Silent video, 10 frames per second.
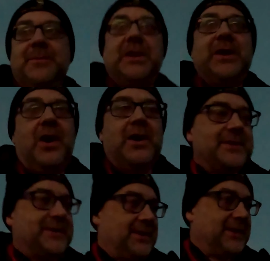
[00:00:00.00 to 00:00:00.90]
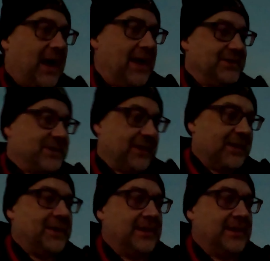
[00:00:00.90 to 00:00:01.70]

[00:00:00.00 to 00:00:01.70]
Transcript: because I just had a